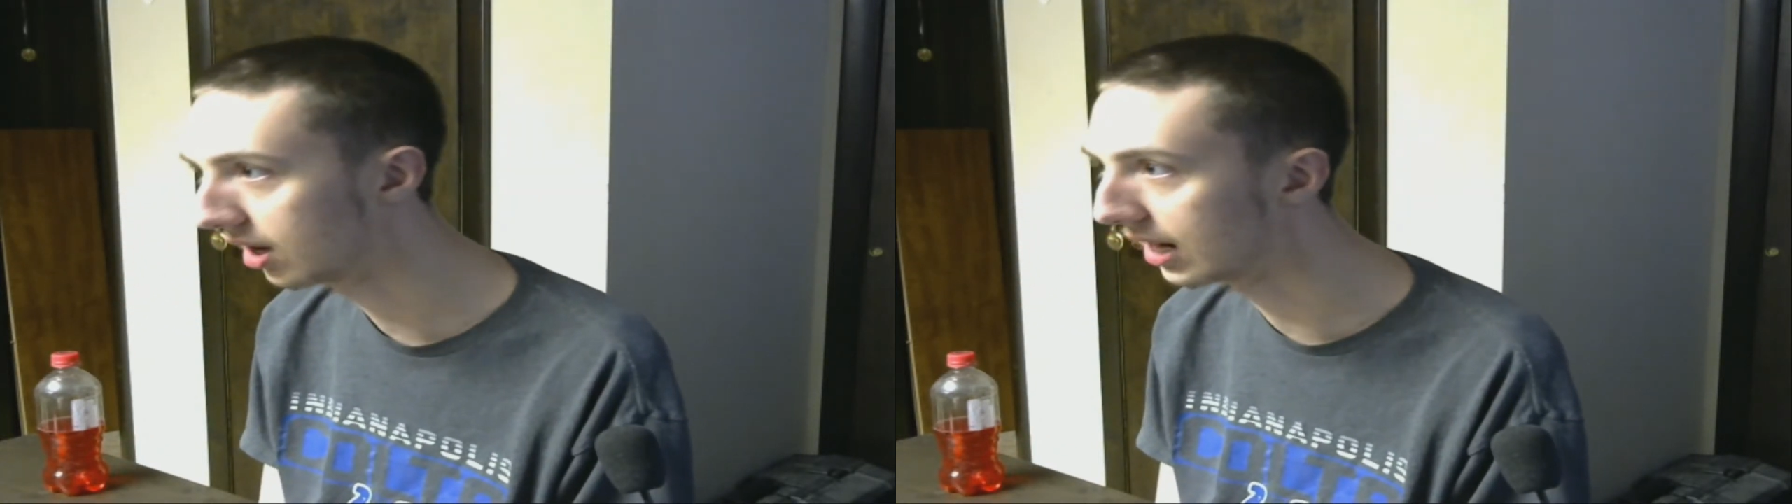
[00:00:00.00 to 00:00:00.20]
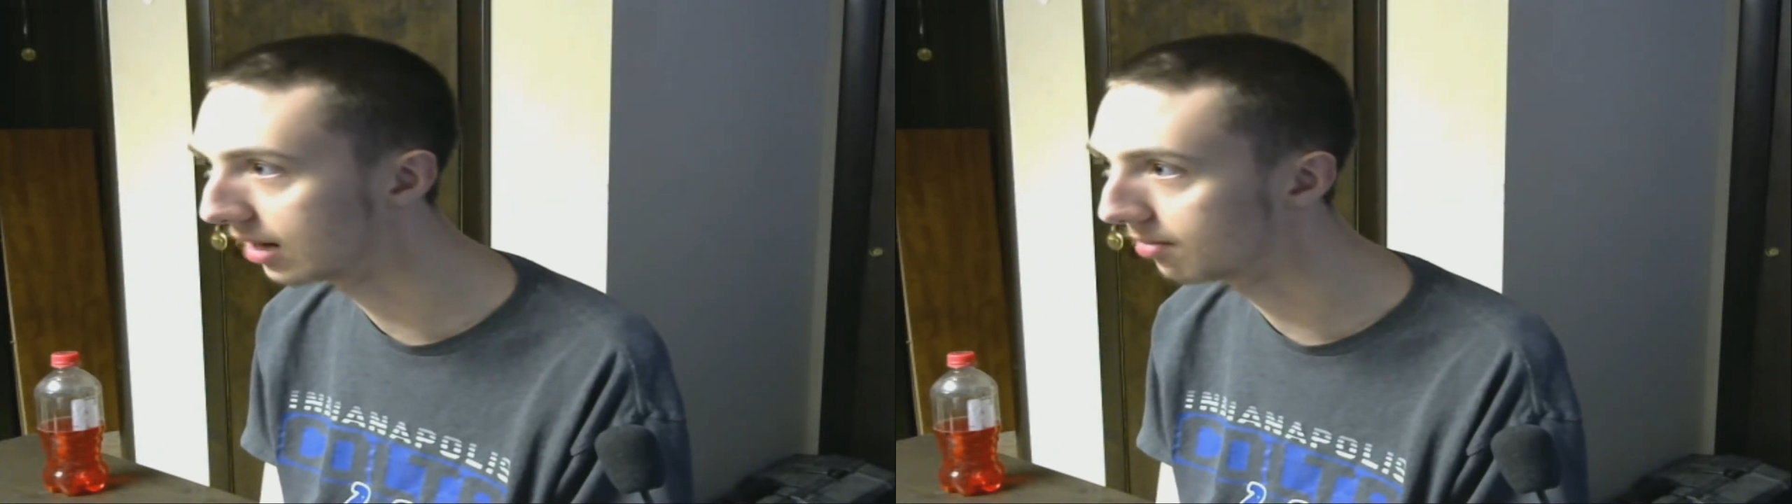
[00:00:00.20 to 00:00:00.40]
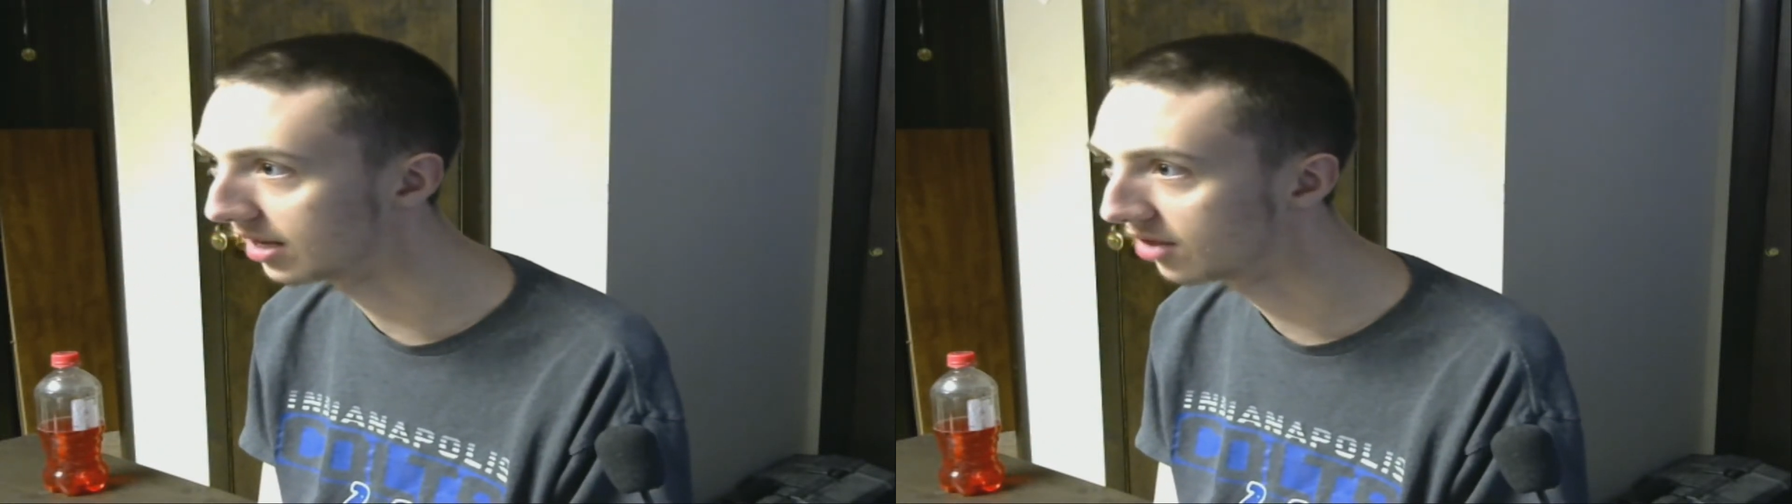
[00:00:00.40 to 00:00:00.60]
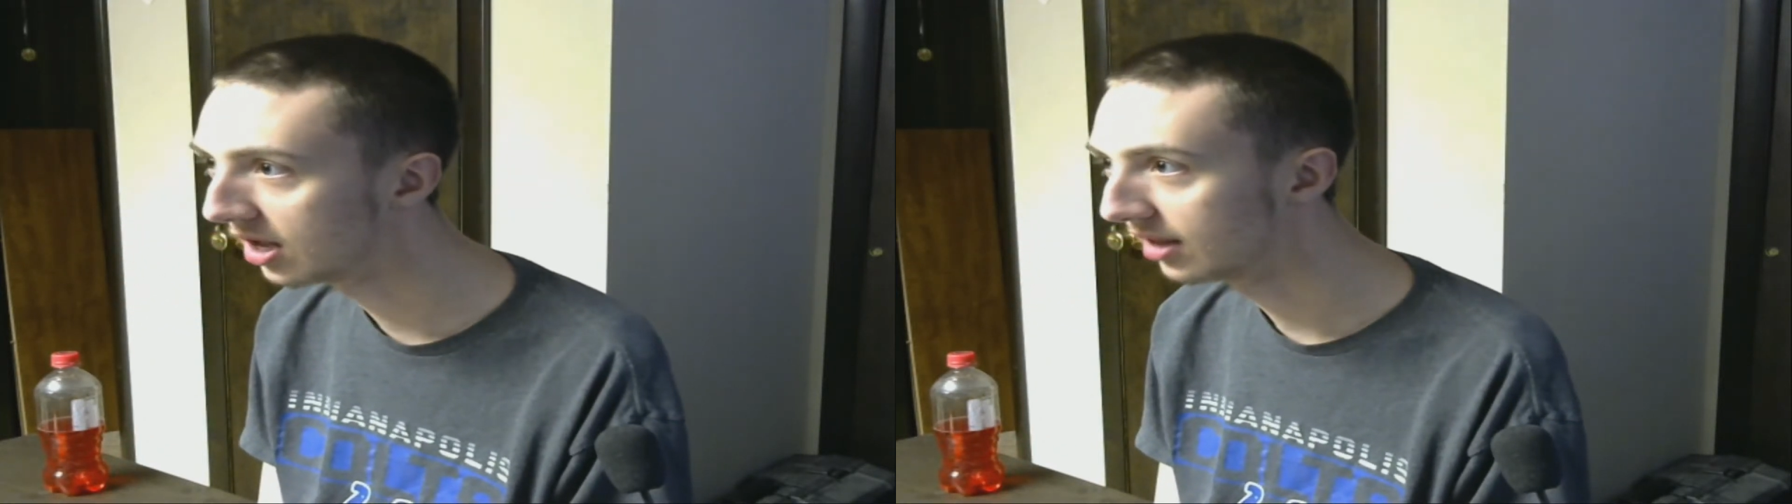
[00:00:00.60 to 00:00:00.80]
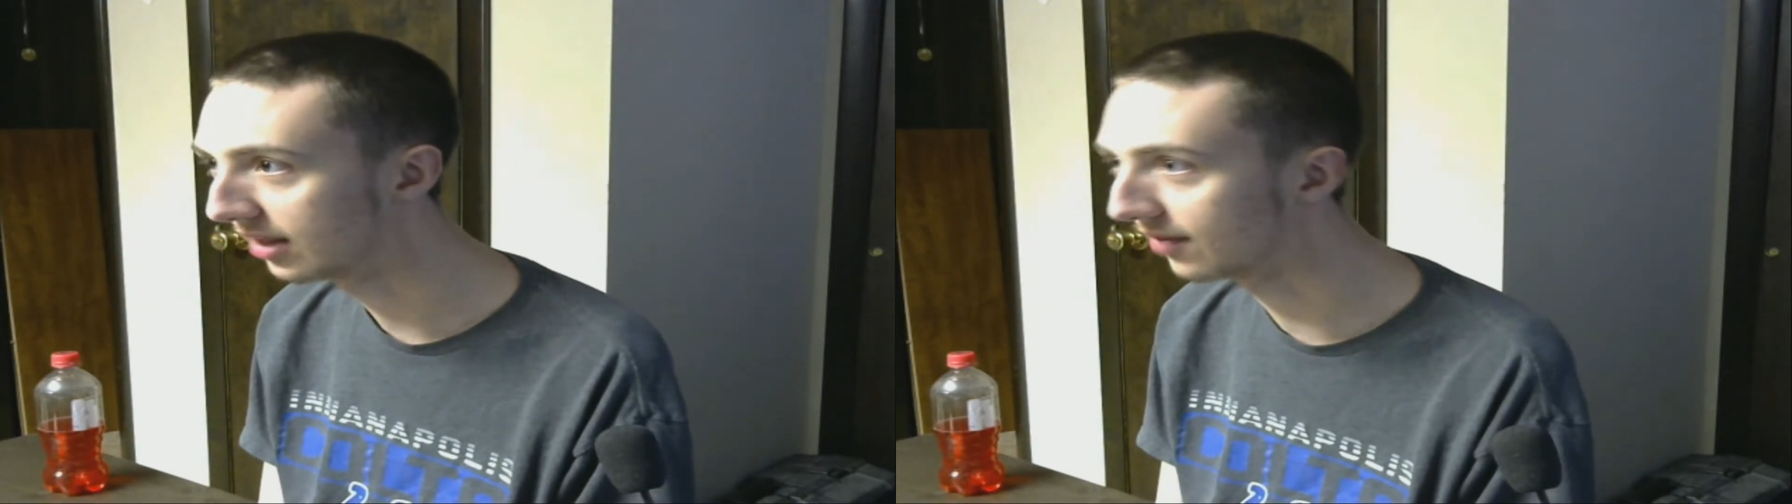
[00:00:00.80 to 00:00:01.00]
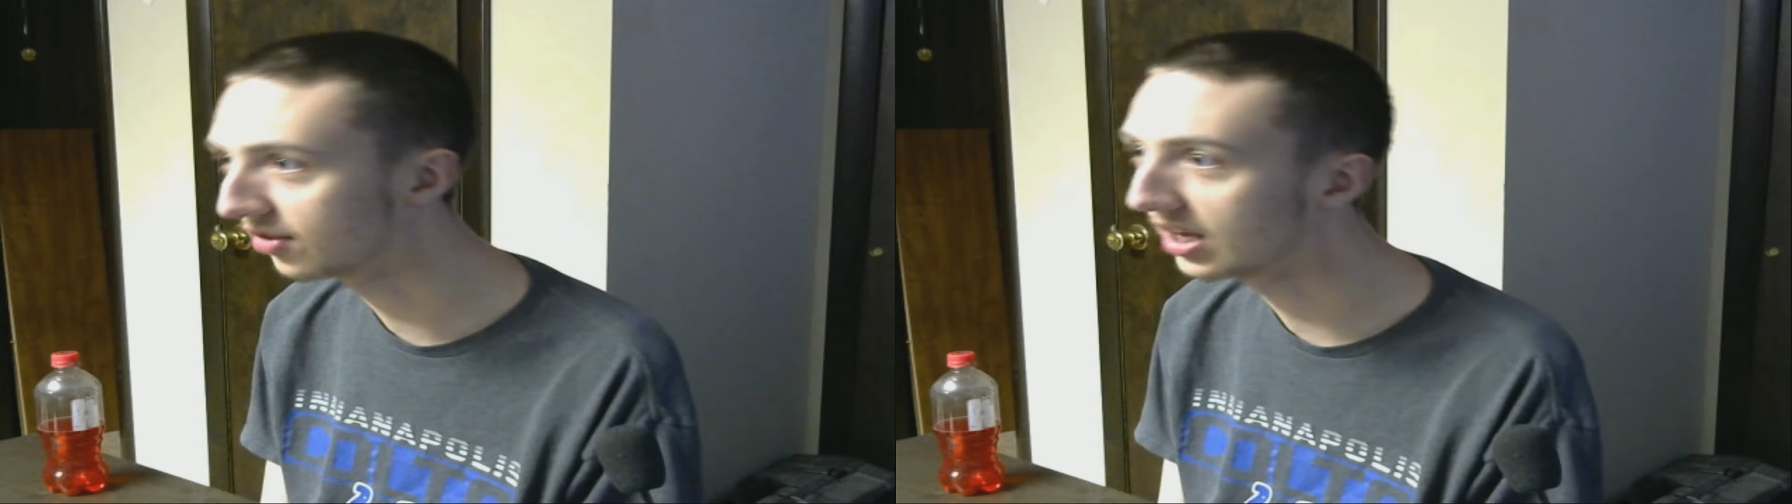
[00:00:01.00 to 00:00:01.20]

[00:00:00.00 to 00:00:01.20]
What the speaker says: animes that I've